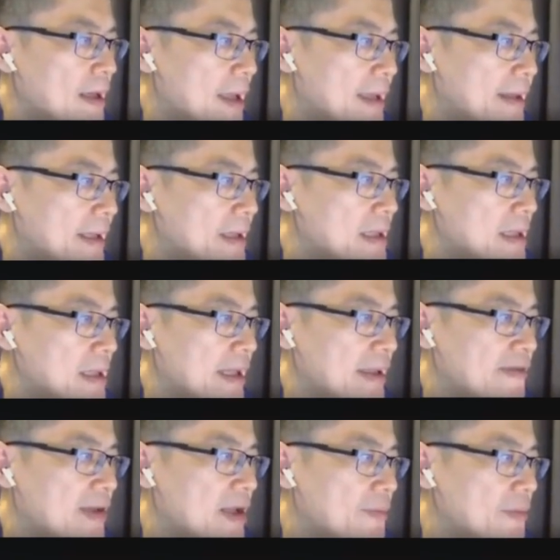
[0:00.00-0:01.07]
Another
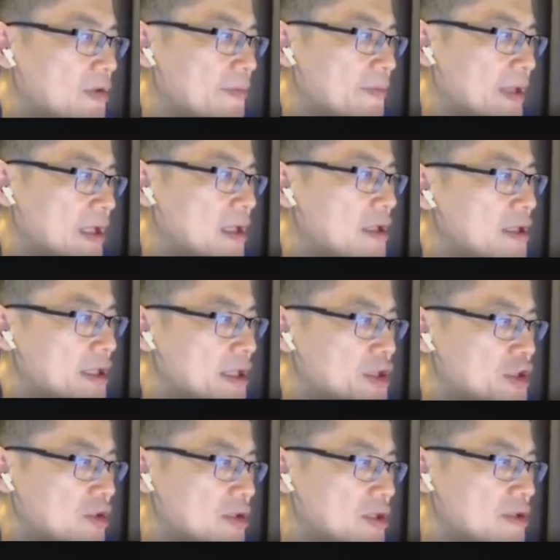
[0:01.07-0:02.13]
example will be earning
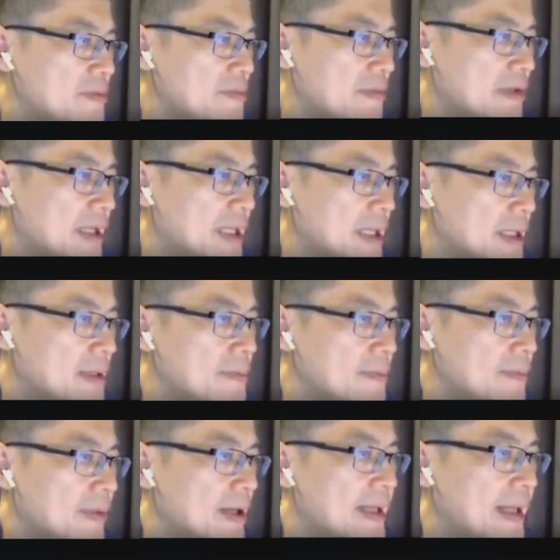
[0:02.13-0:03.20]
short-term income
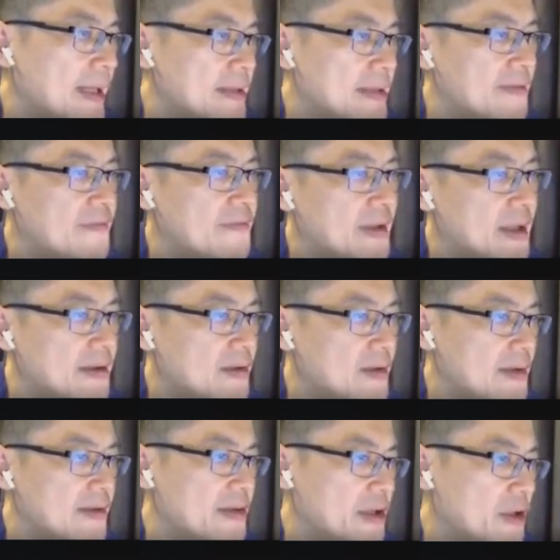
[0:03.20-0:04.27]
by lending funds on
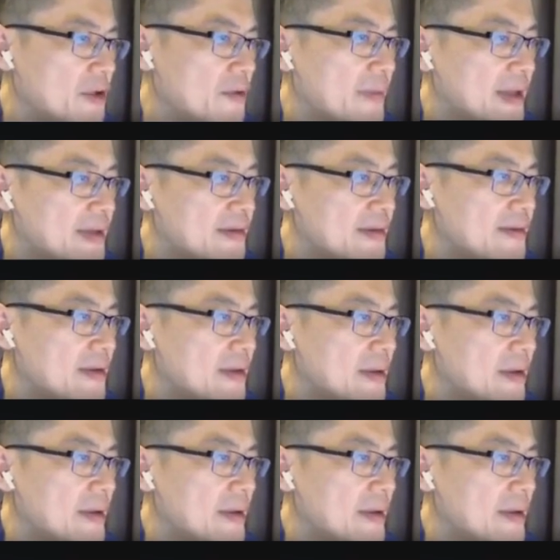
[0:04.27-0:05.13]
a secure basis.